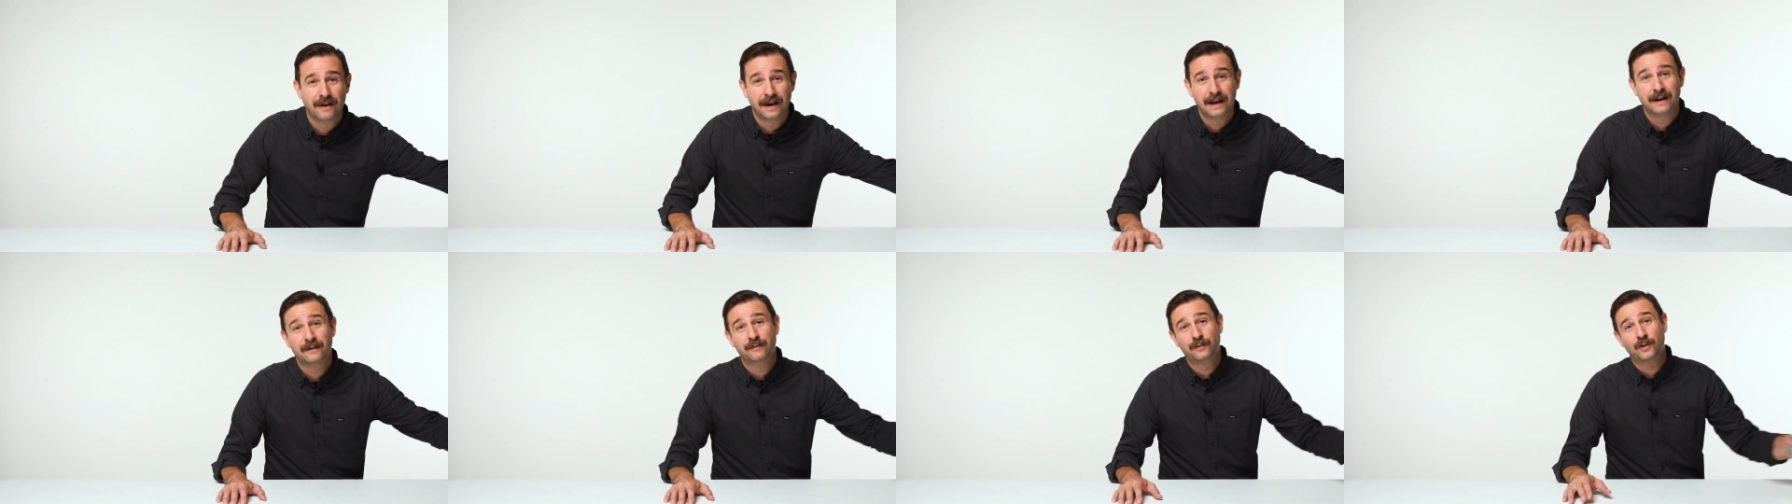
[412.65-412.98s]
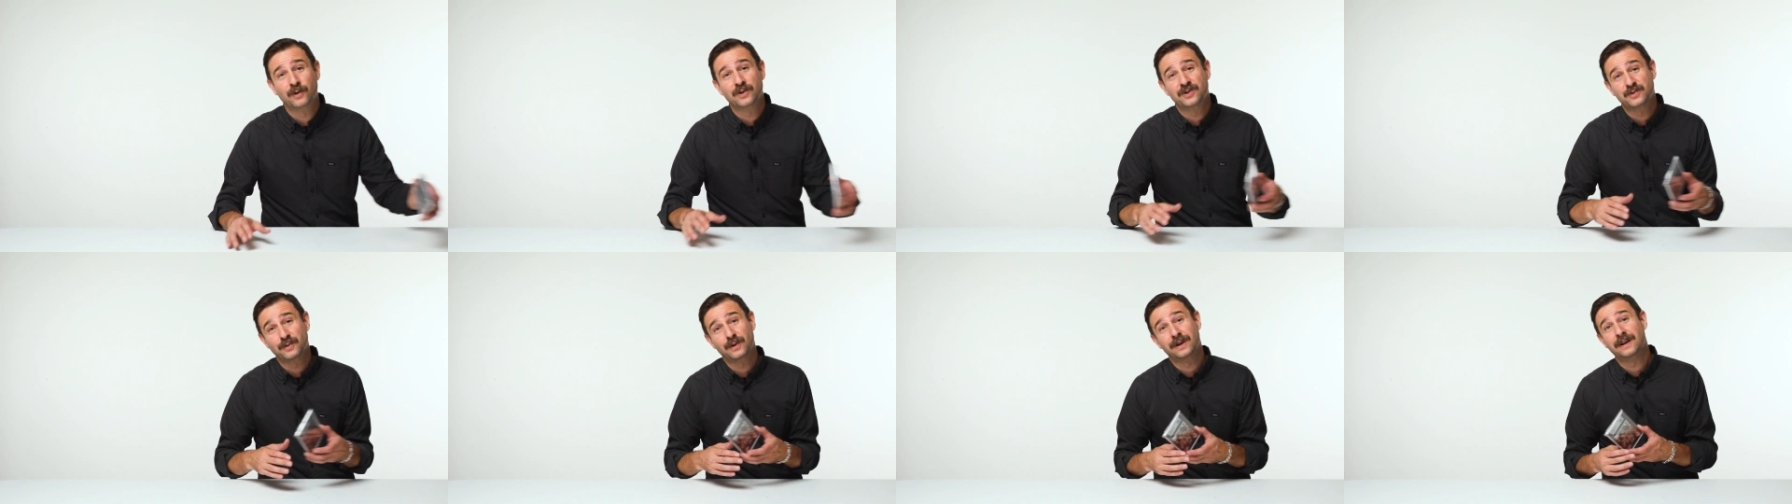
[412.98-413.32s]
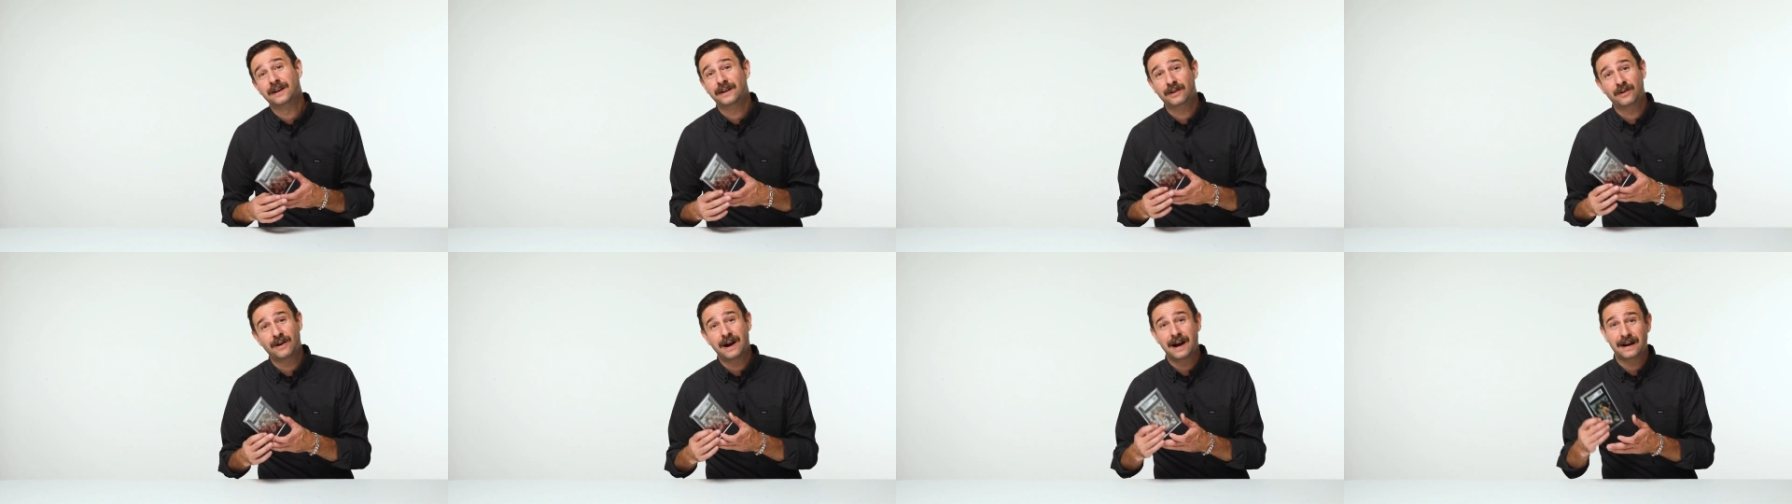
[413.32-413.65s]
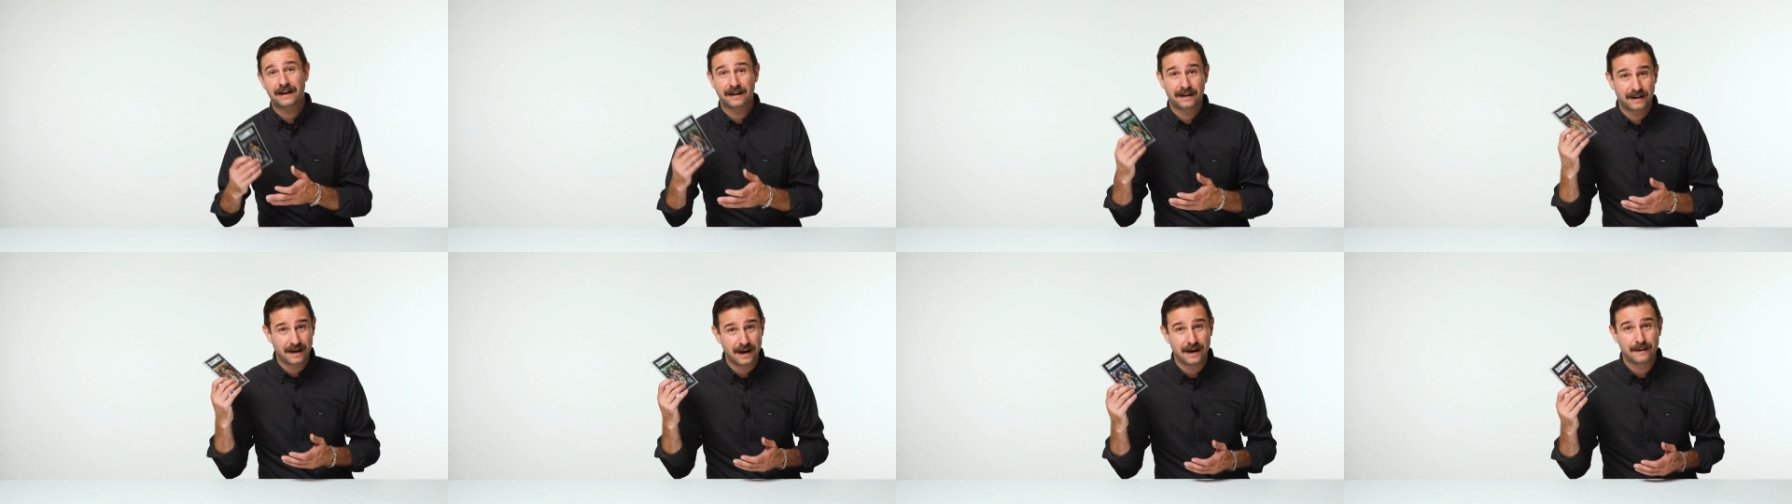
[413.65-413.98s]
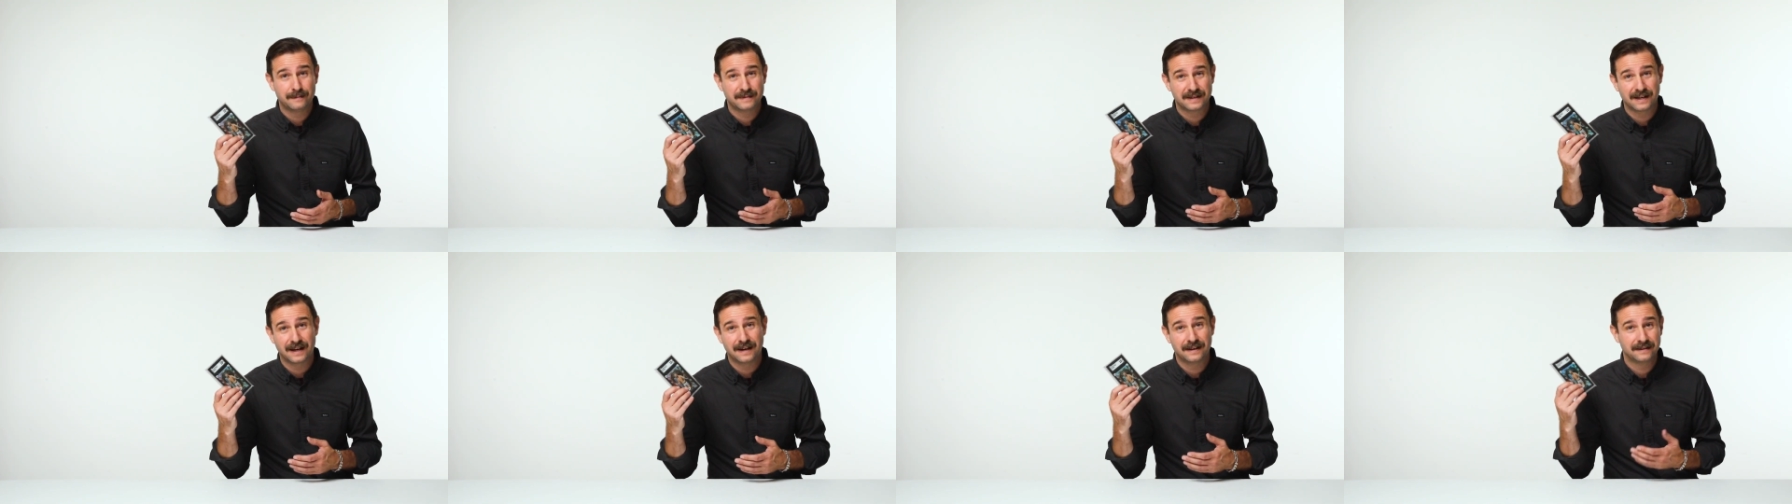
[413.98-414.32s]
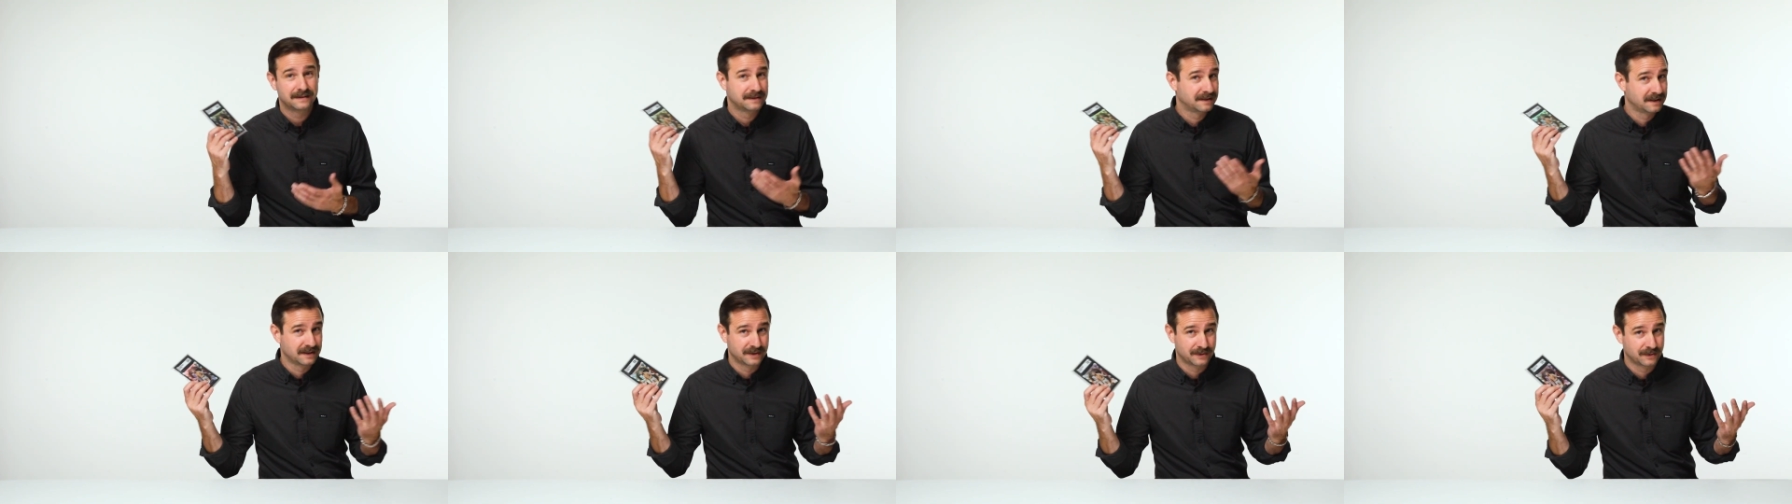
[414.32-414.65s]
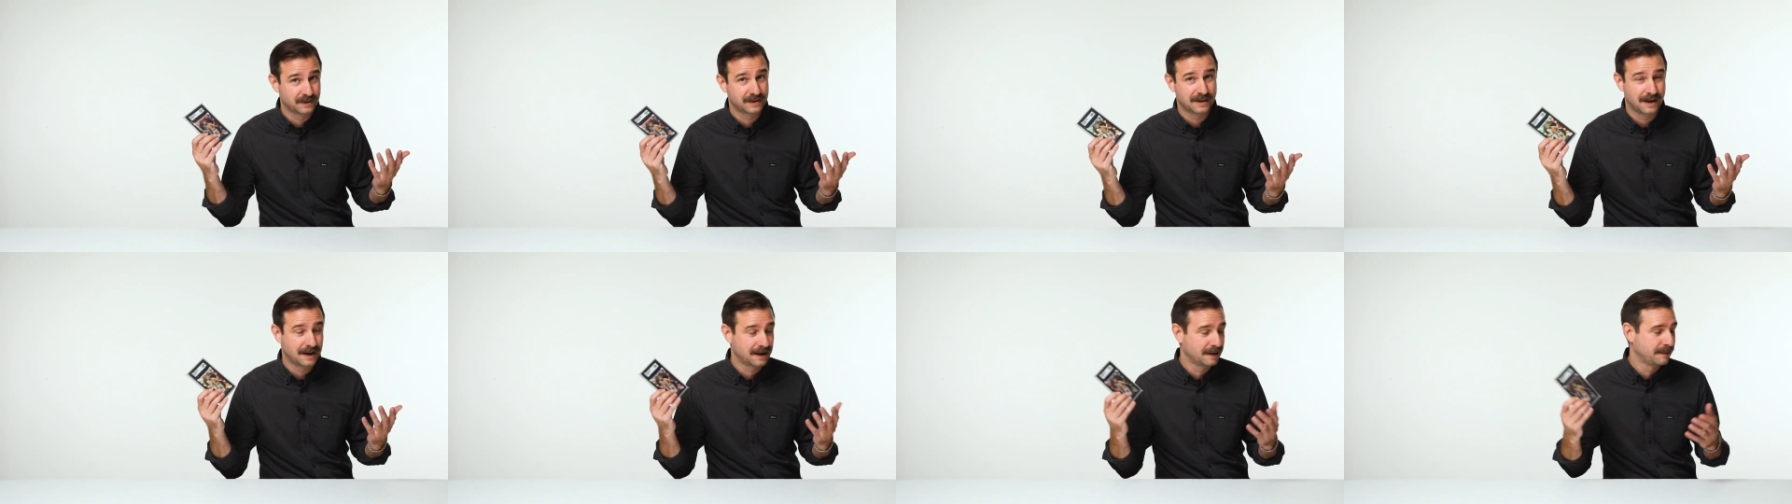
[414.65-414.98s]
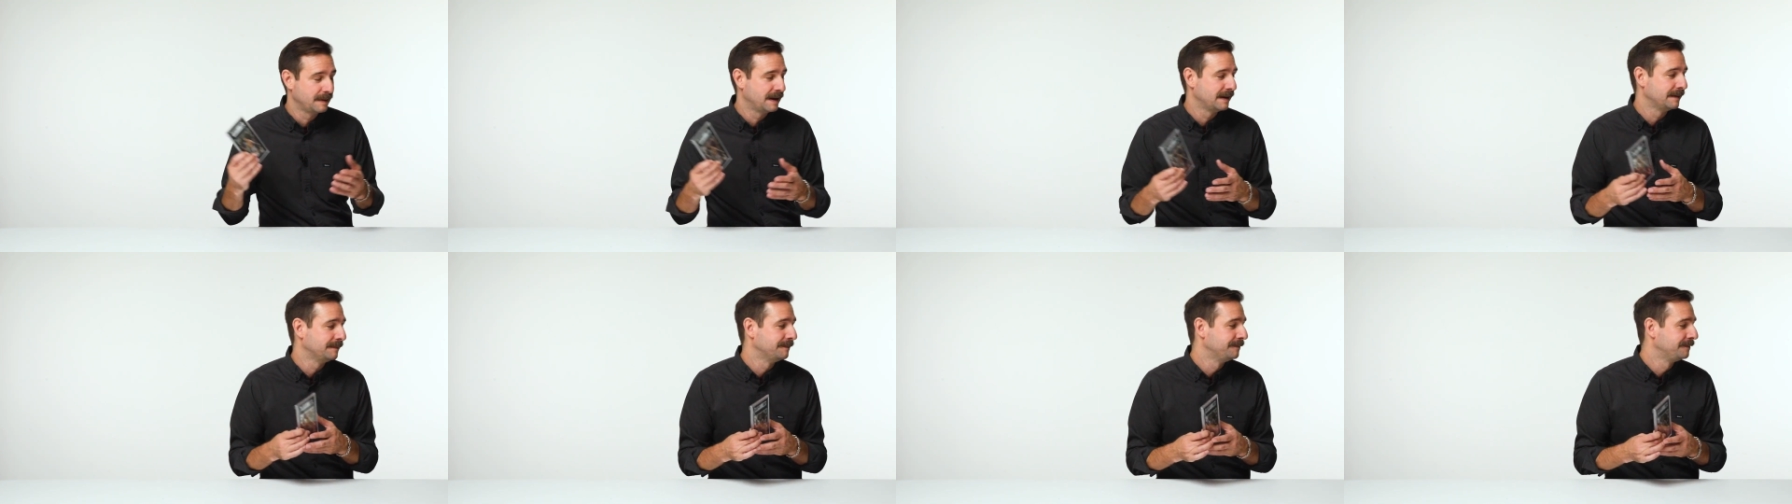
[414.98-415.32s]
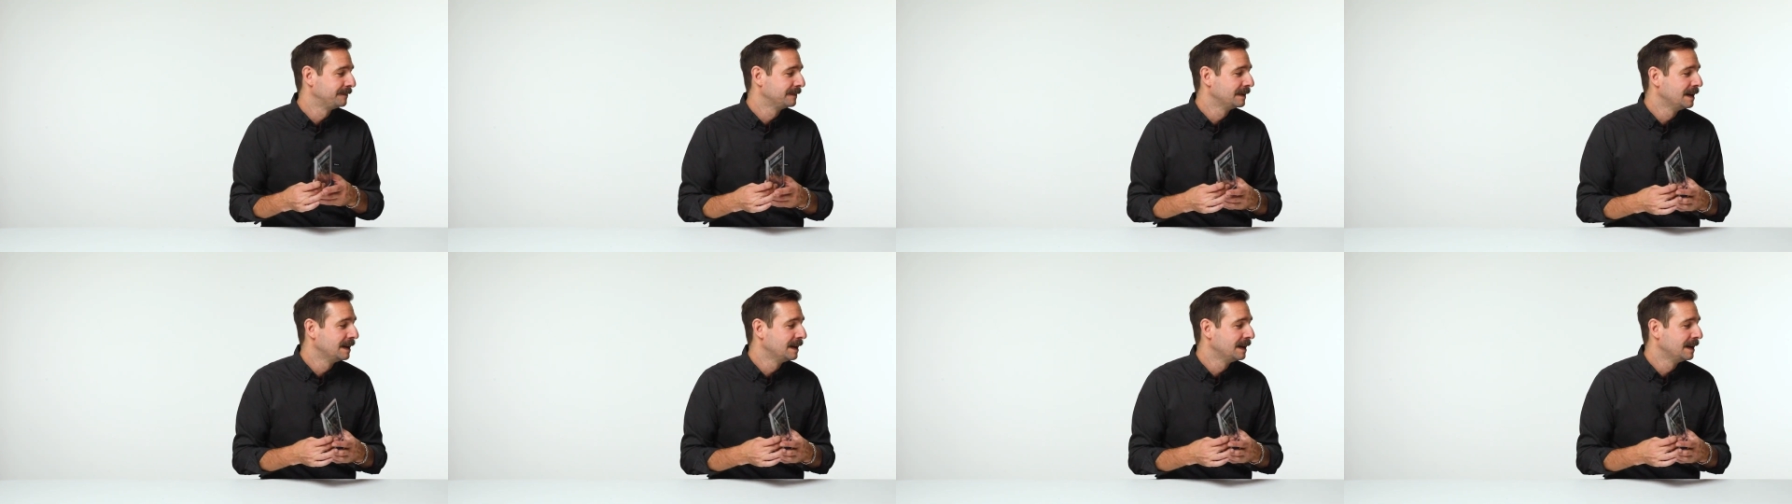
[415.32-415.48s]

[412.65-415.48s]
And, of course, we're going to crack Khamzat because we're talking about him.